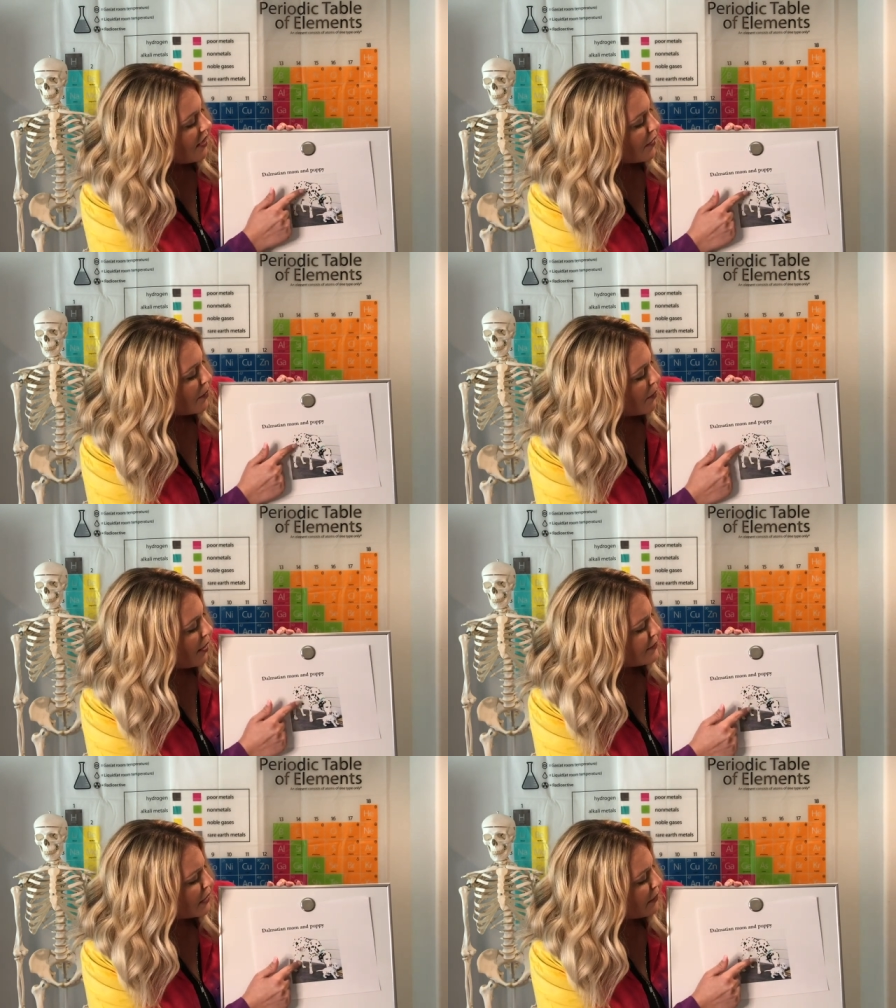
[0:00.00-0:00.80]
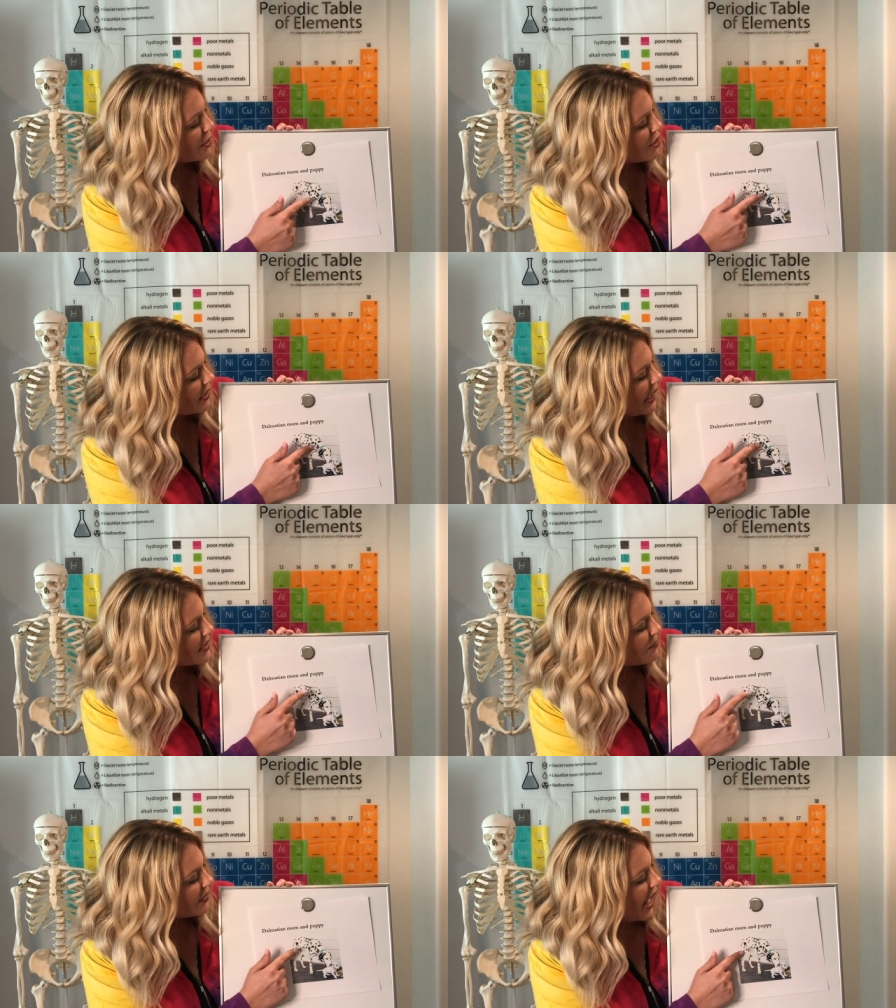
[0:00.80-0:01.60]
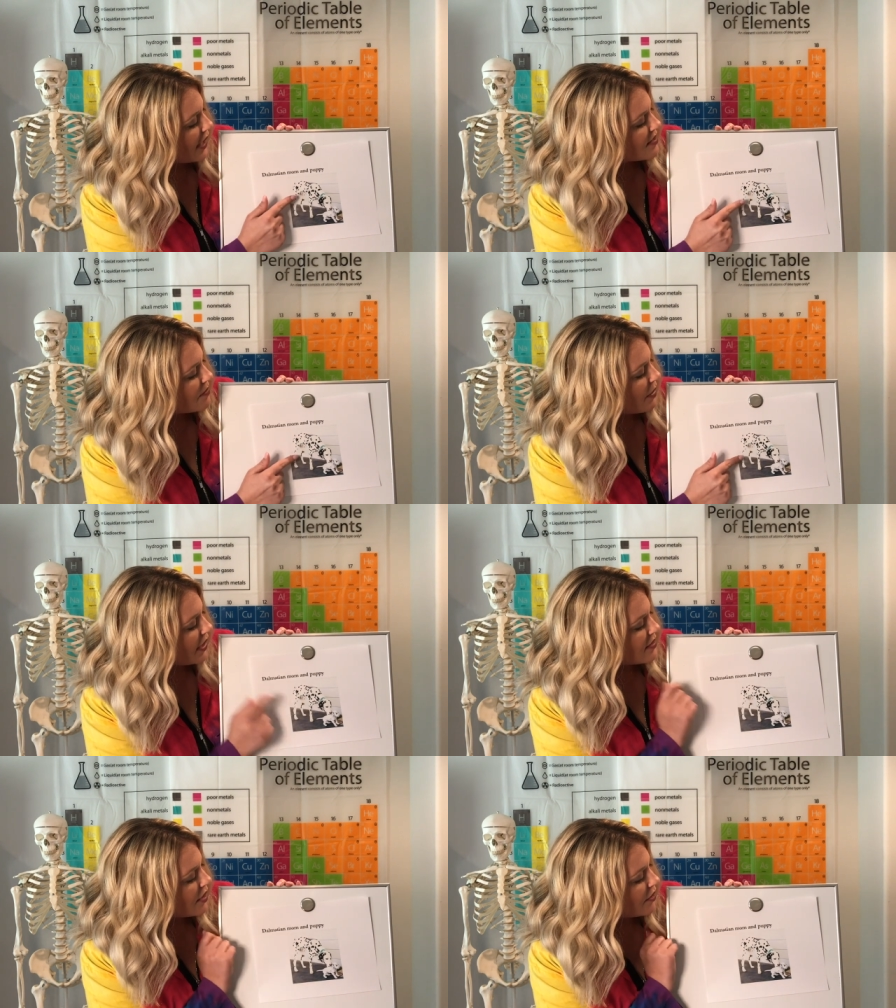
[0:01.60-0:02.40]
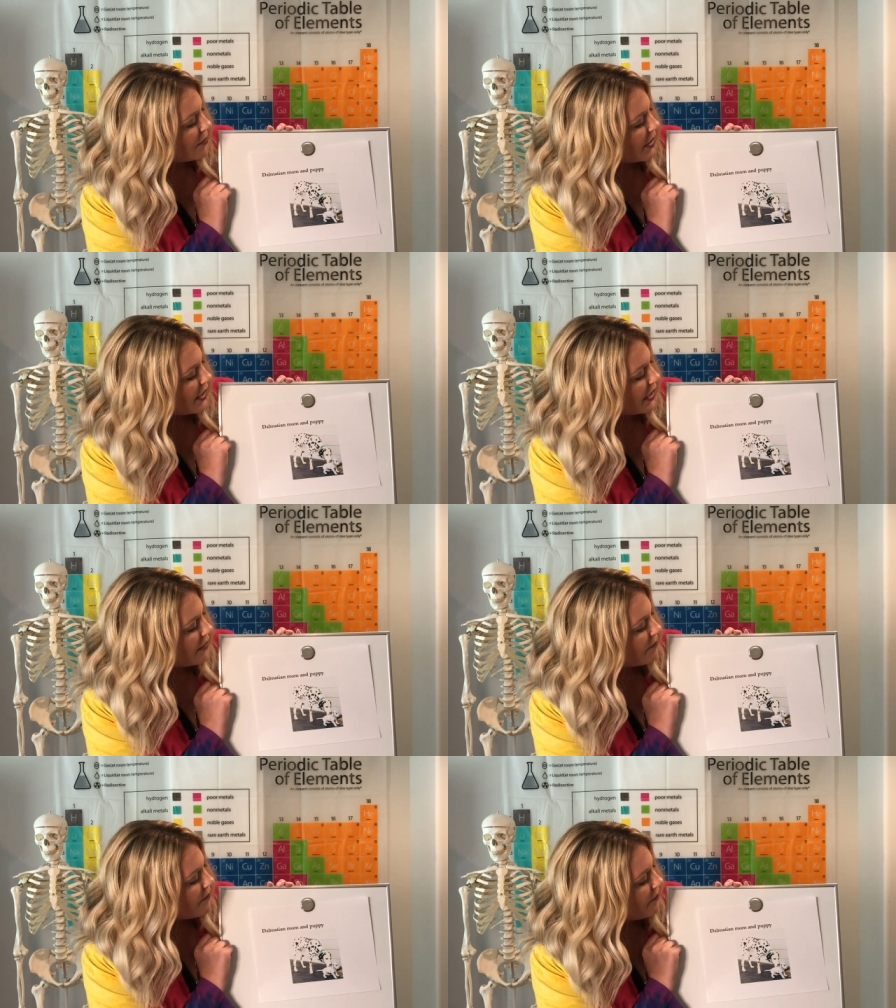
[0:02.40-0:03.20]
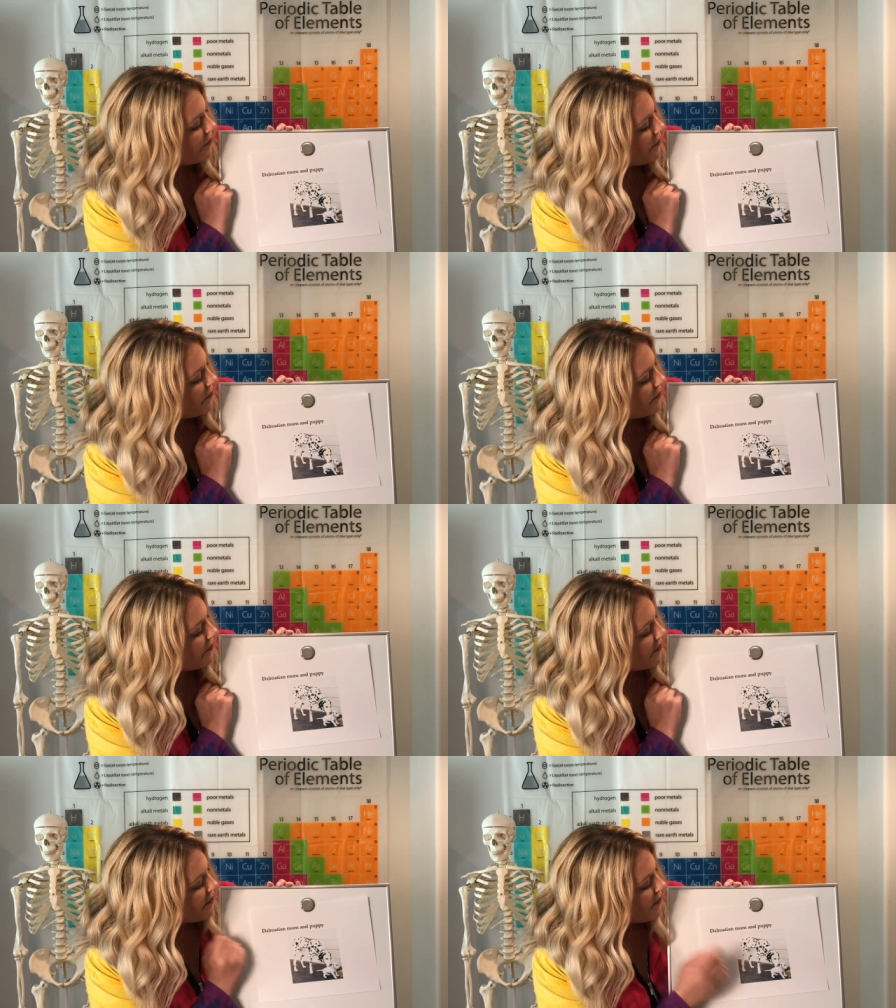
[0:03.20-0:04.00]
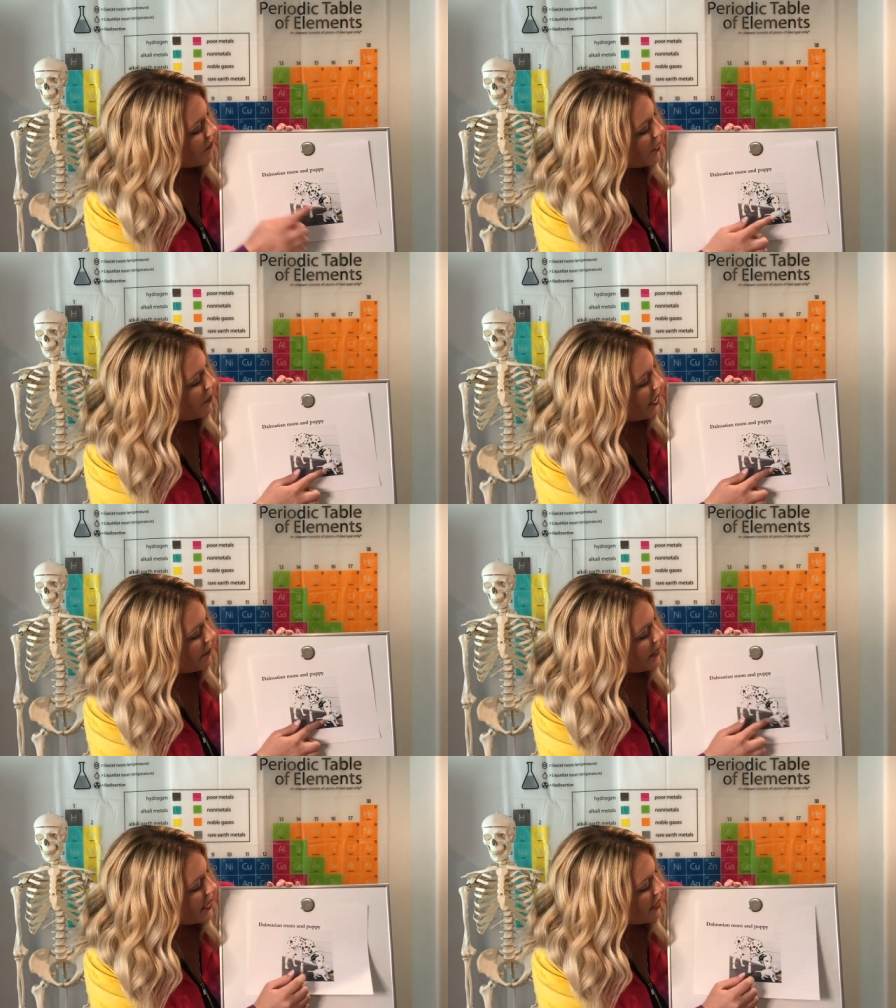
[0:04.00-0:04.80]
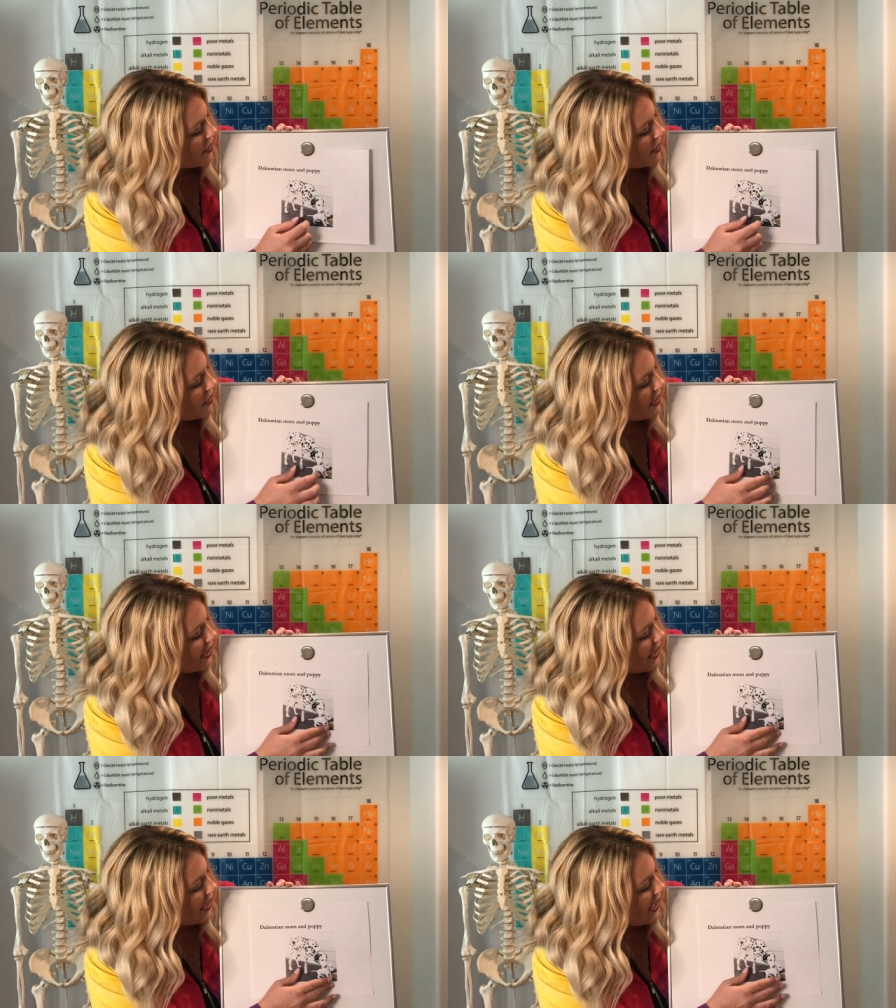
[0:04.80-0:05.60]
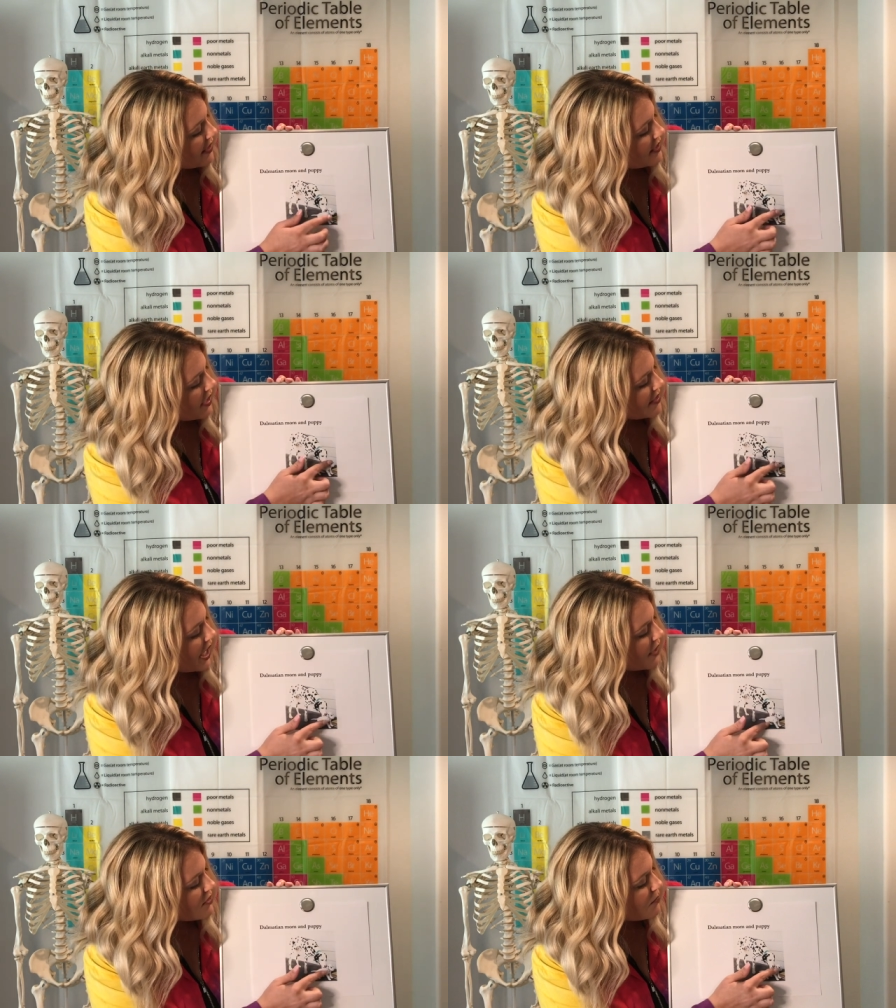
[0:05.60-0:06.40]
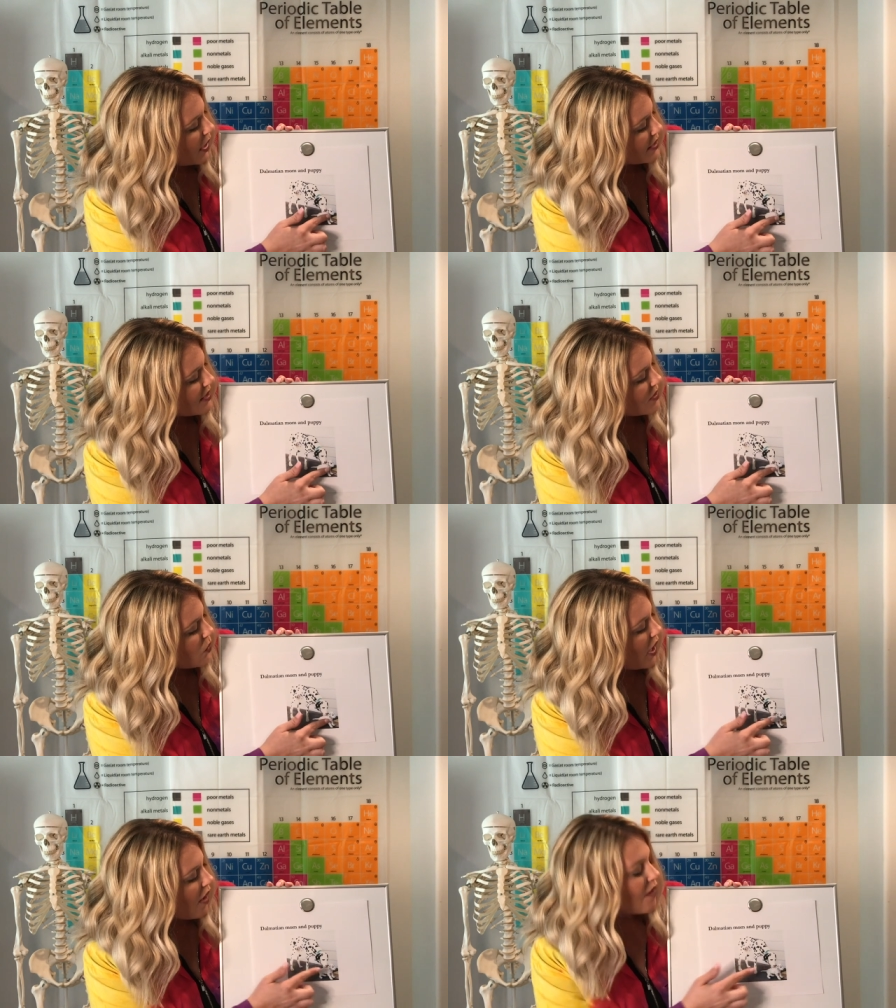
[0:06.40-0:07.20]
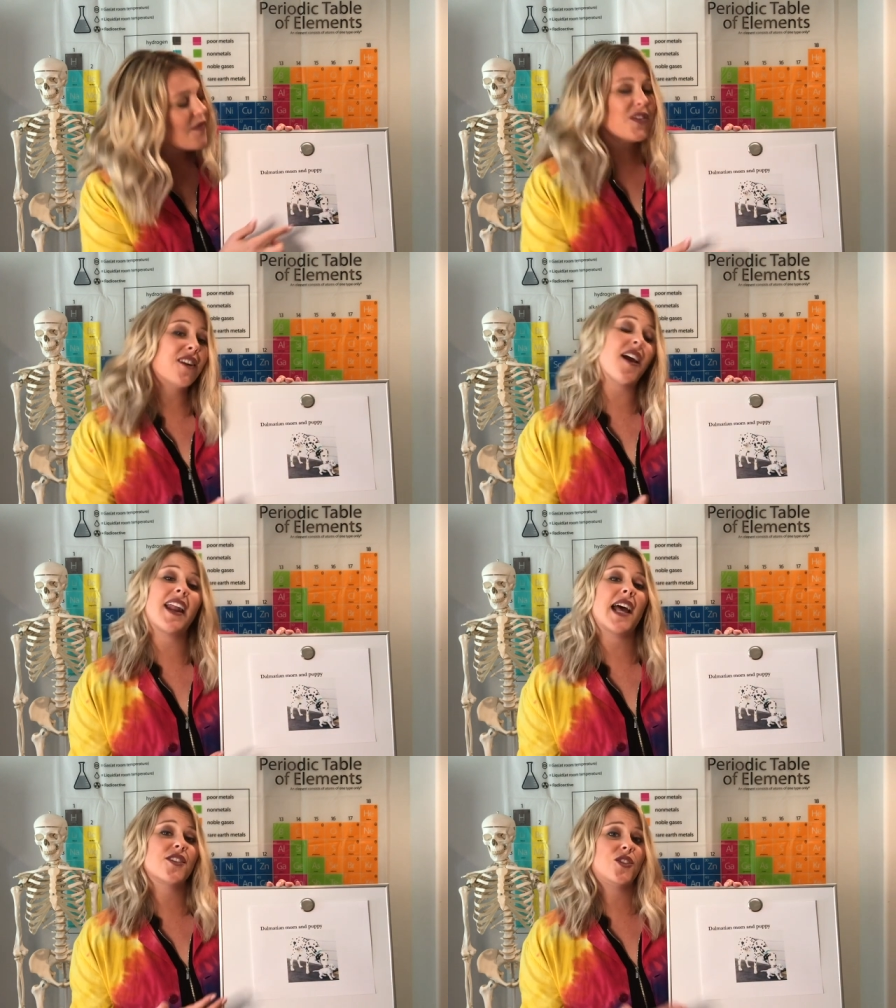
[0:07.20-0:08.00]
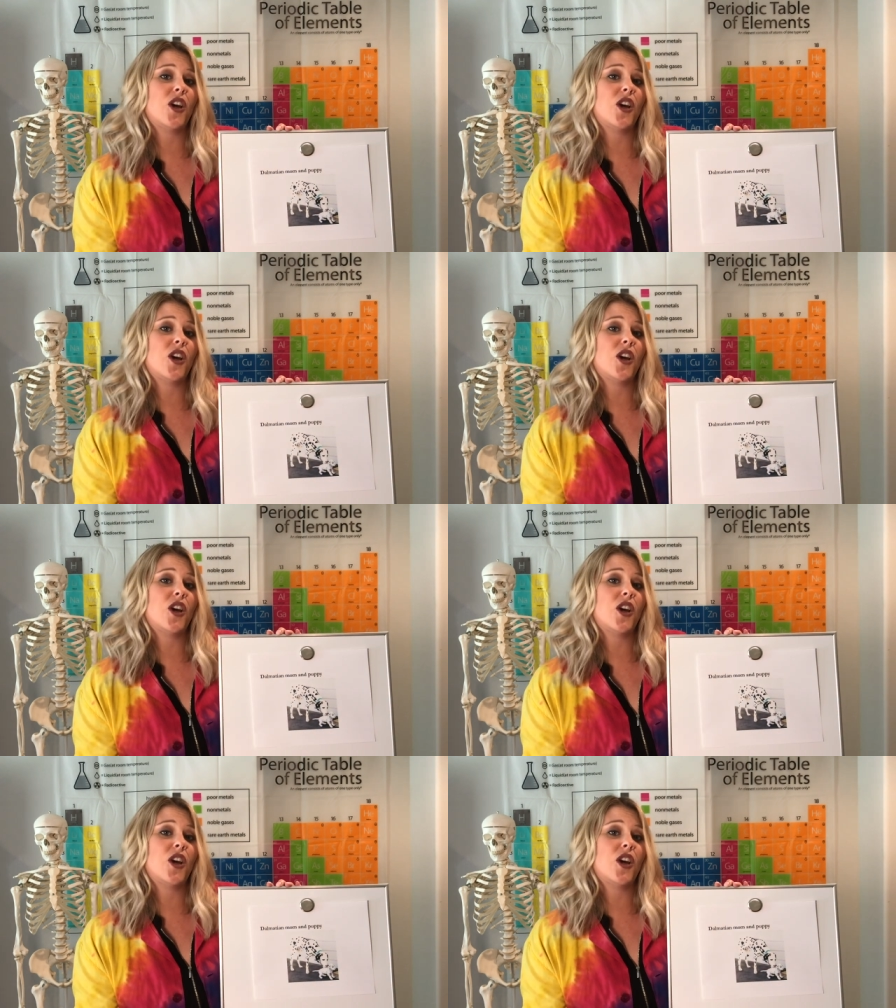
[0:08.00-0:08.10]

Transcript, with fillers: The mom Dalmatian has black spots on her body. The puppy does have spots as well. They're not as